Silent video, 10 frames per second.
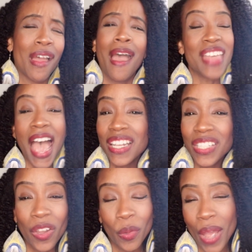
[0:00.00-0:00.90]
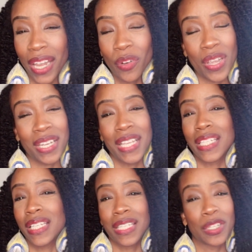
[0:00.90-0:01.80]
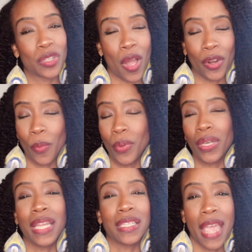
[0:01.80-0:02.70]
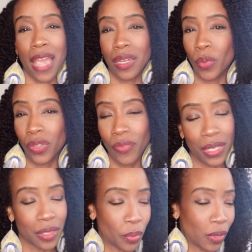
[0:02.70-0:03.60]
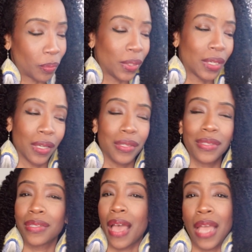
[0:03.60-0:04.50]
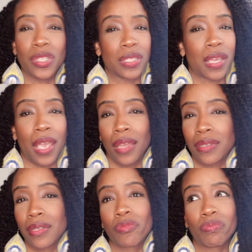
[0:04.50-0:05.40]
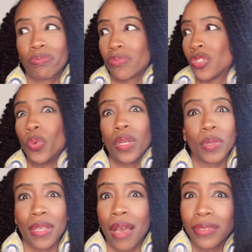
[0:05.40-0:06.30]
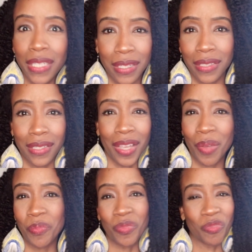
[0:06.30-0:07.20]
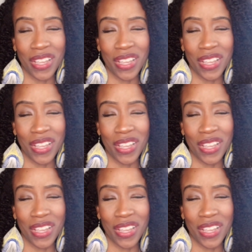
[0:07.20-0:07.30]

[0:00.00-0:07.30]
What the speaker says: That is the only way I can read it, is listening to the audiobook in tandem with reading the book, because I just can't do it without listening to him